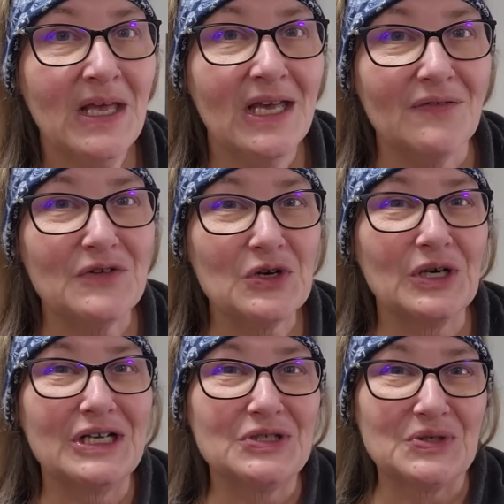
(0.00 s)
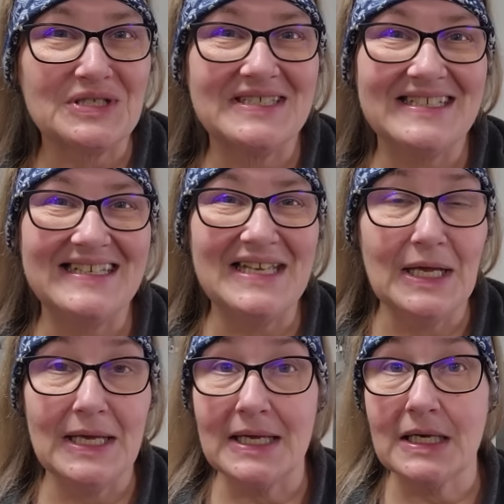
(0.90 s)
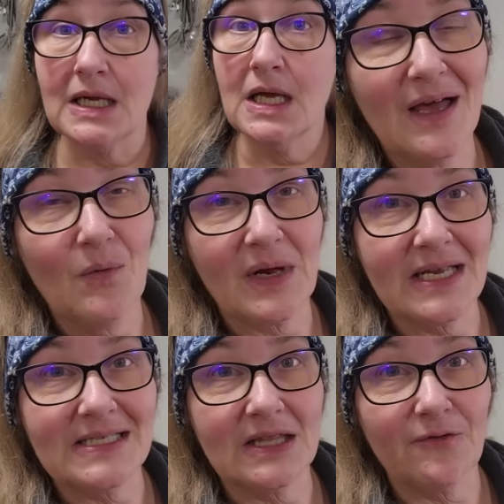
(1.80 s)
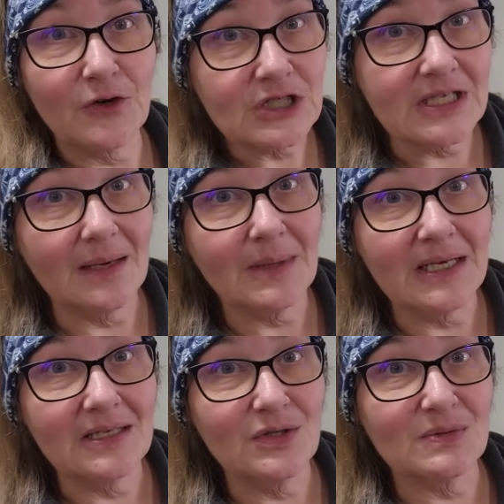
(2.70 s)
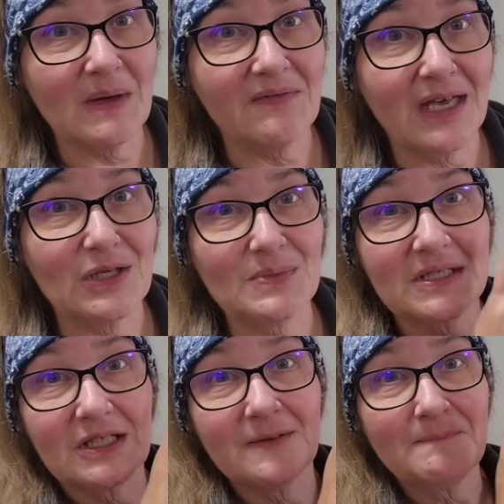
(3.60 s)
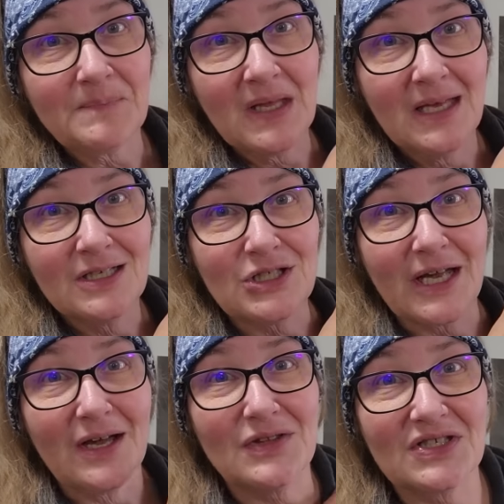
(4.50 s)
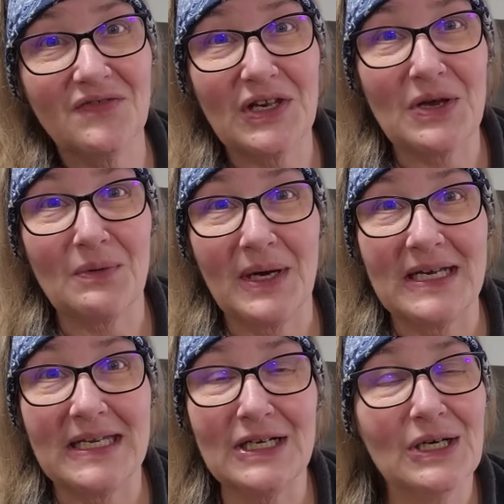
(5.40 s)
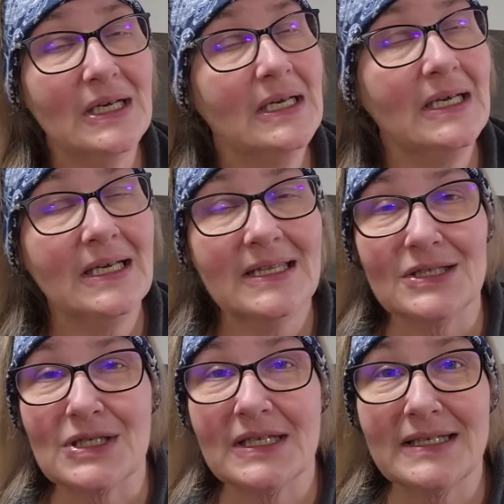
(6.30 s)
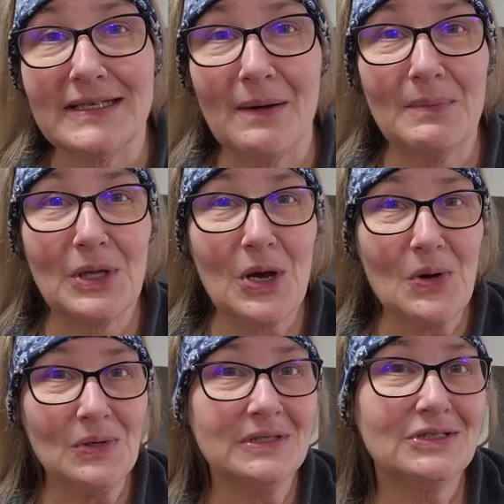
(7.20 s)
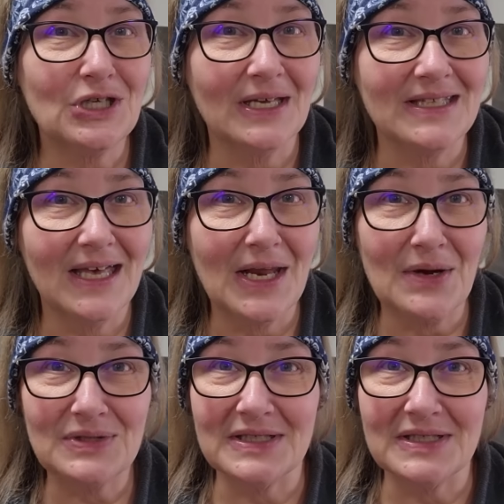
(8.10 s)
If you're interested in what I did the first time I used my vacuum sealer, check out this video right here. There's a link down below. Check that out.